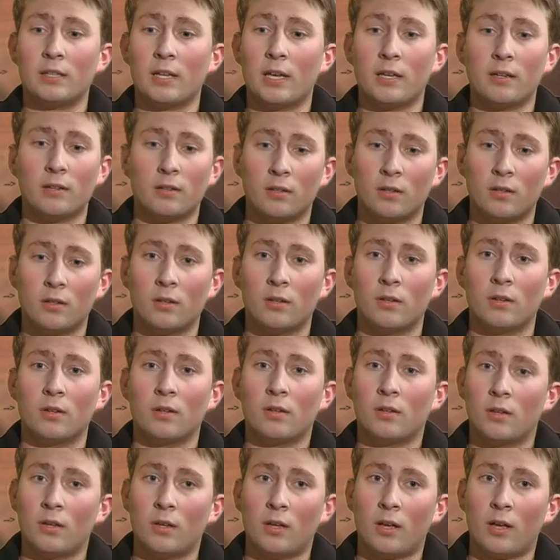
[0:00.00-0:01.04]
that.
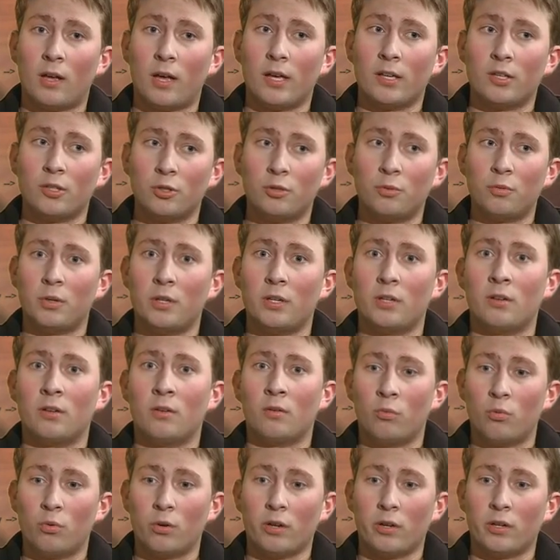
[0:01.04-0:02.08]
I use what
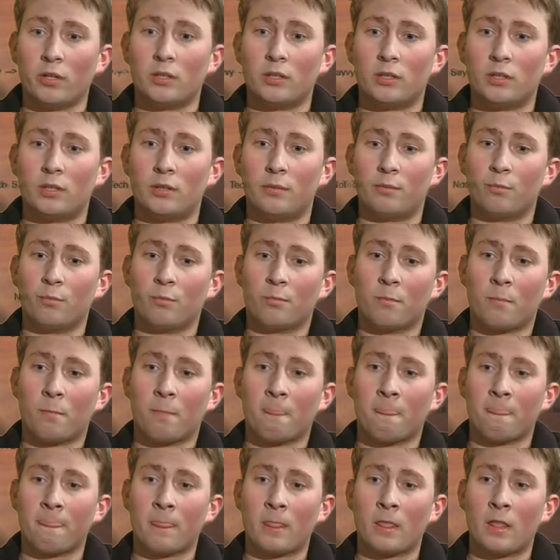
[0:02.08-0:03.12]
works.
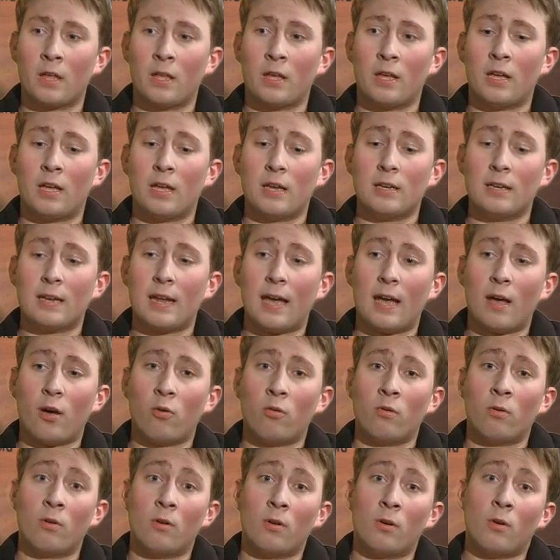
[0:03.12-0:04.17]

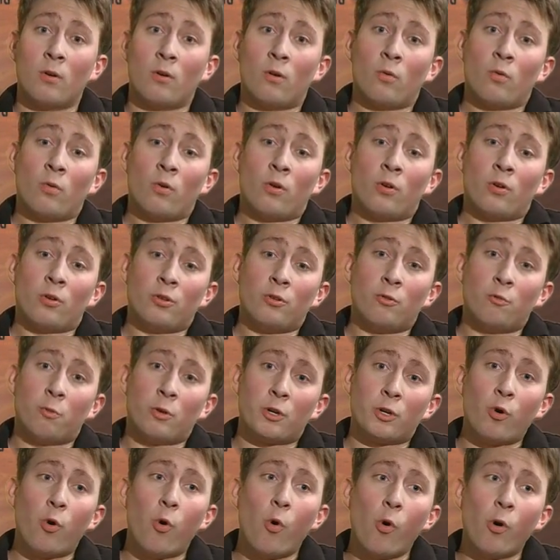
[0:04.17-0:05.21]
Now, you
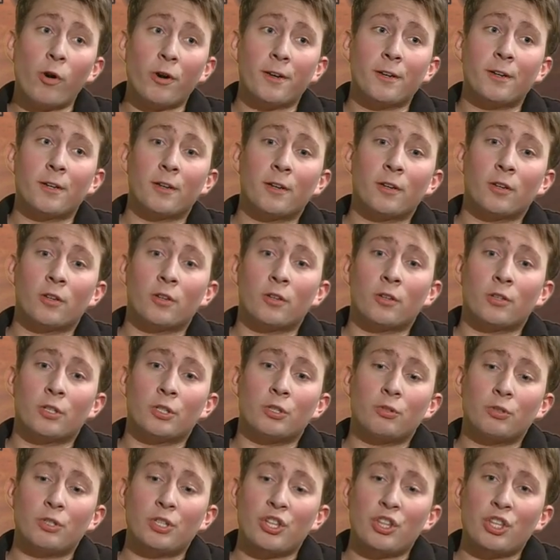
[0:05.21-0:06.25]
record
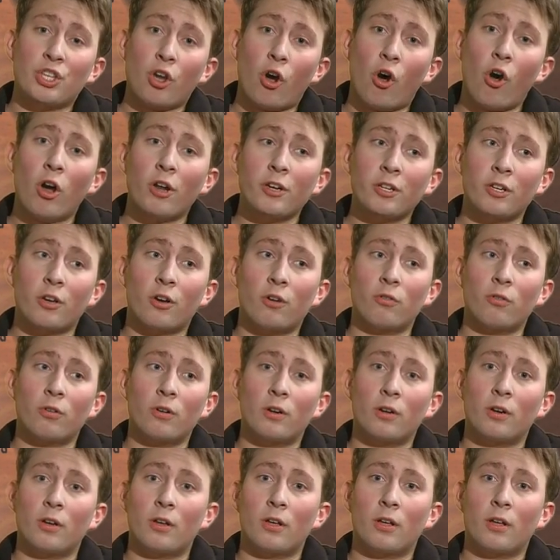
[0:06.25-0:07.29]
using the audio,
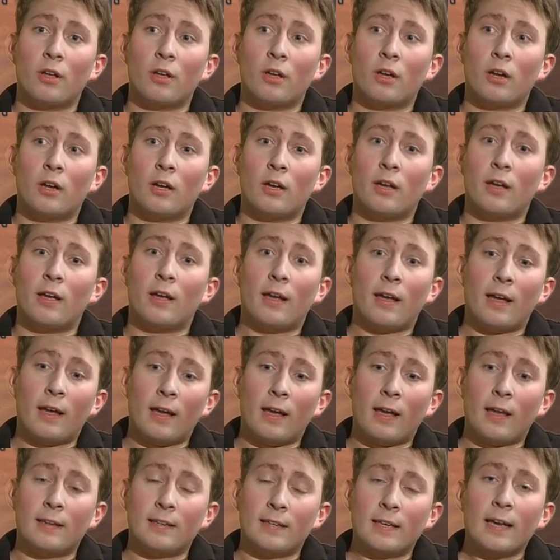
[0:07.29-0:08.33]

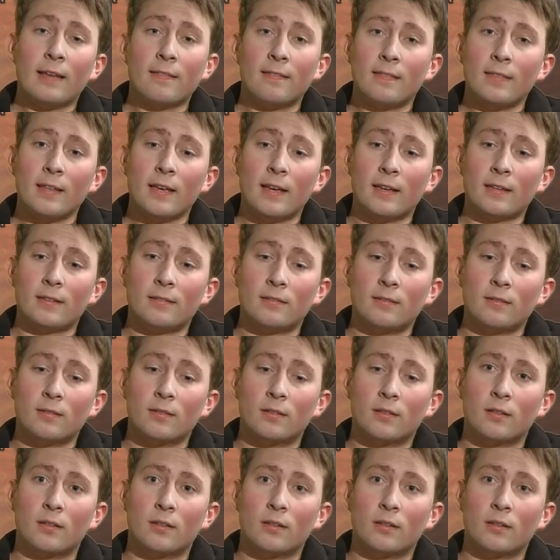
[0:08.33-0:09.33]
and get this.